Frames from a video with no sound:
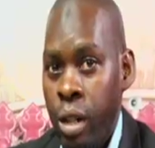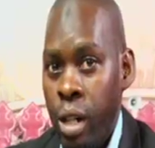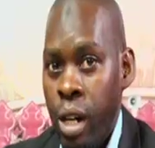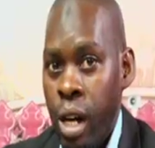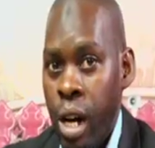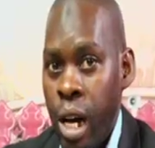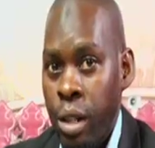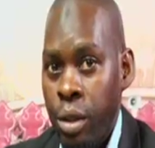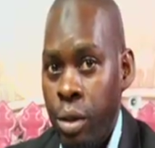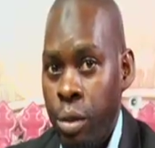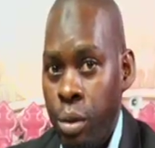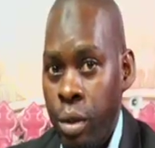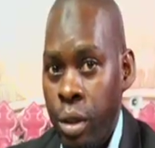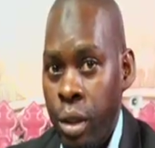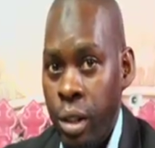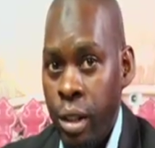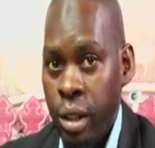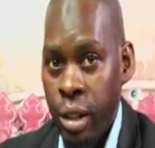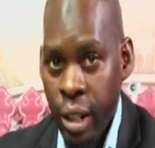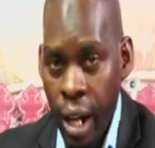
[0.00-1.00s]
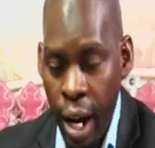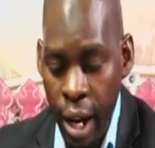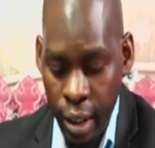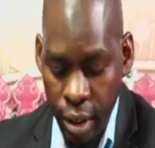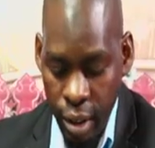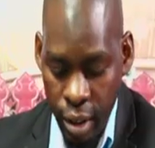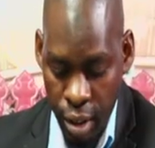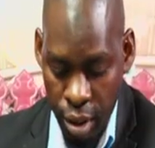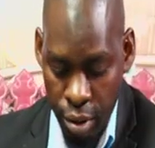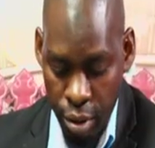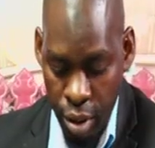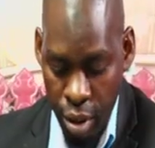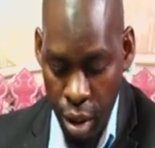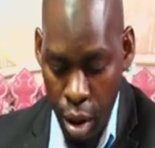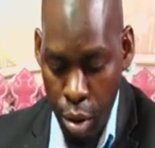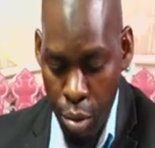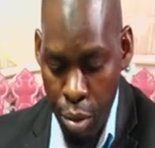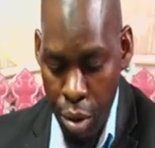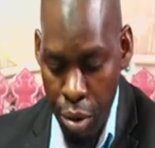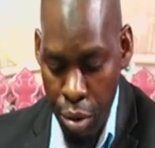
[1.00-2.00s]
as we return, we
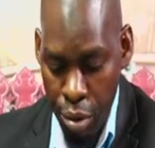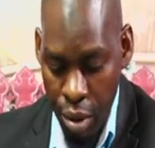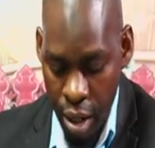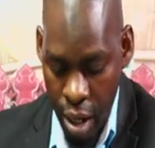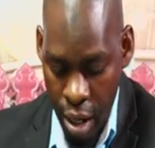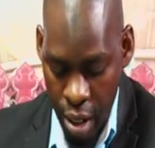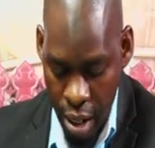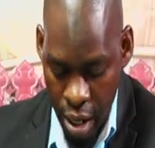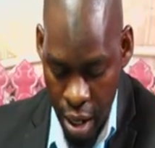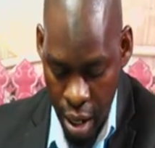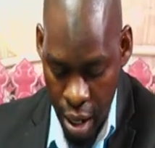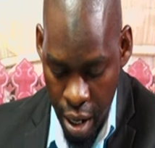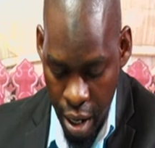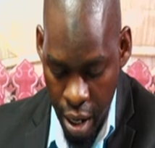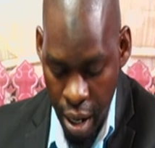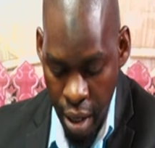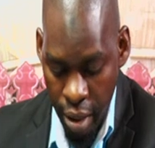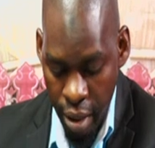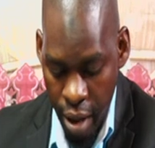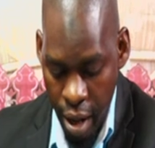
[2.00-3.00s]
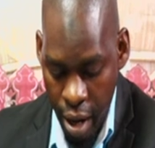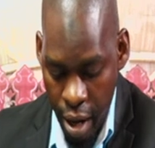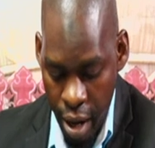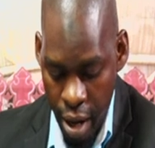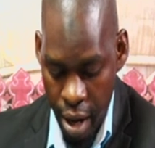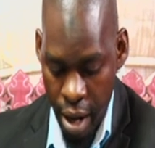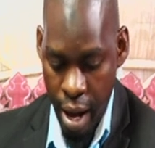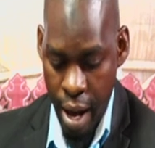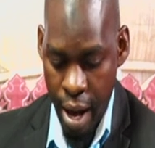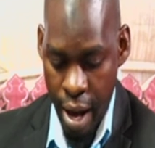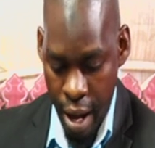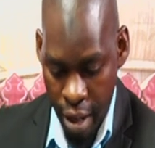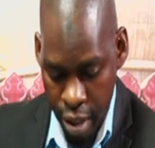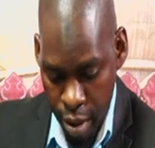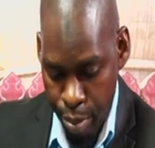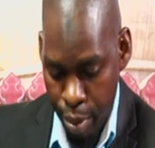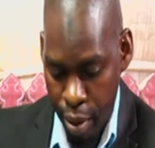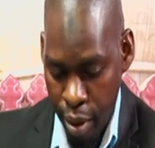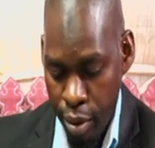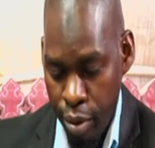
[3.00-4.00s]
shall be looking at another
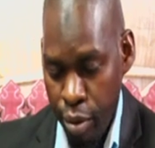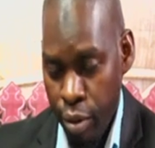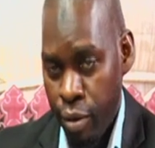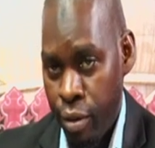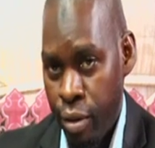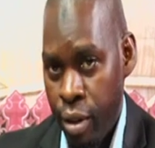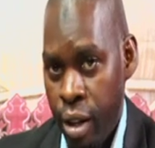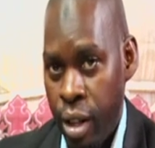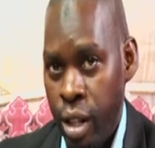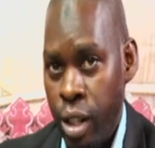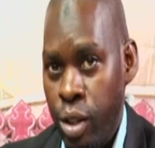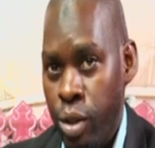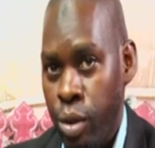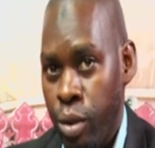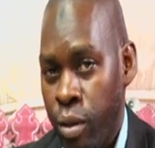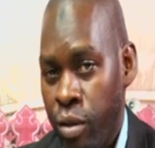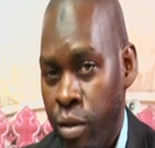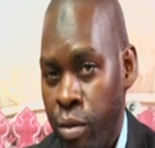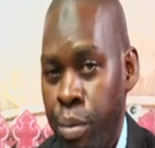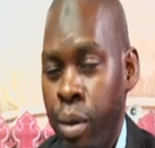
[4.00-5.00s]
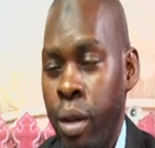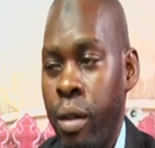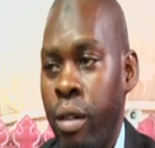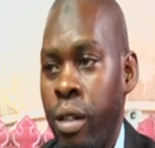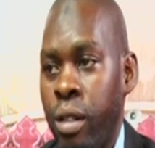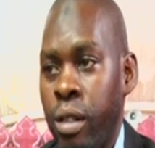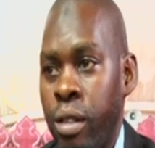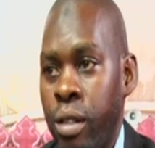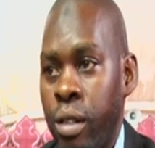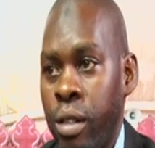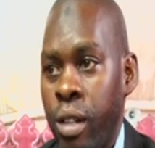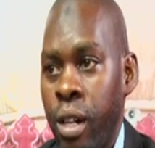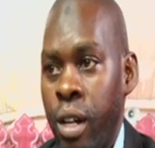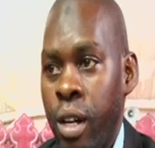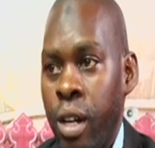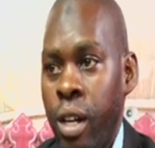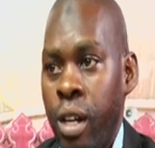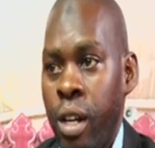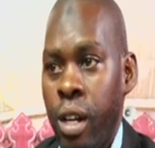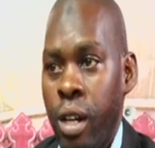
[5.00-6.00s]
aspect of the issue of parents'
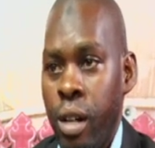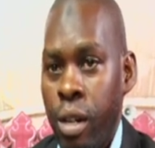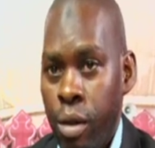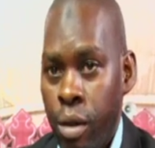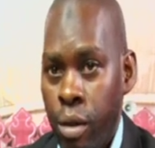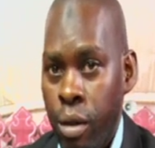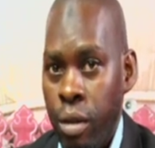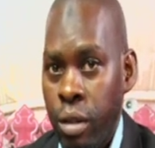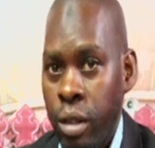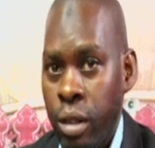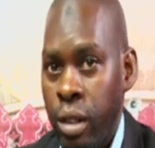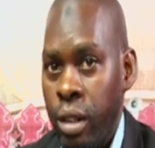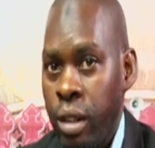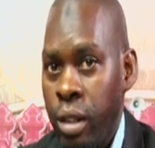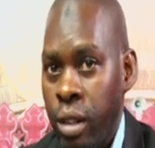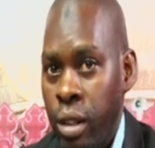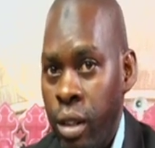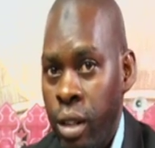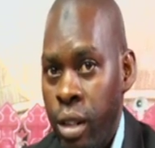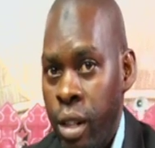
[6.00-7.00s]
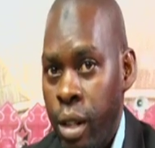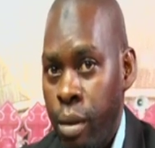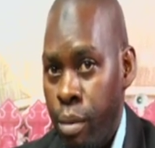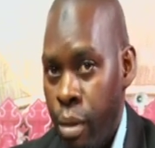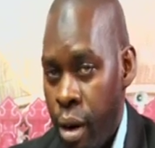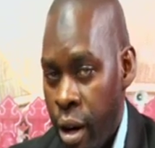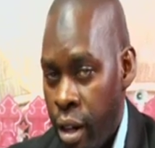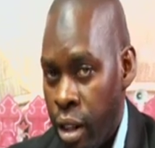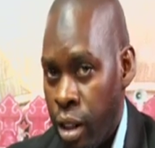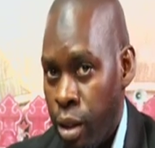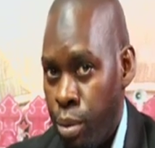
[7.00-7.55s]
role in the marriage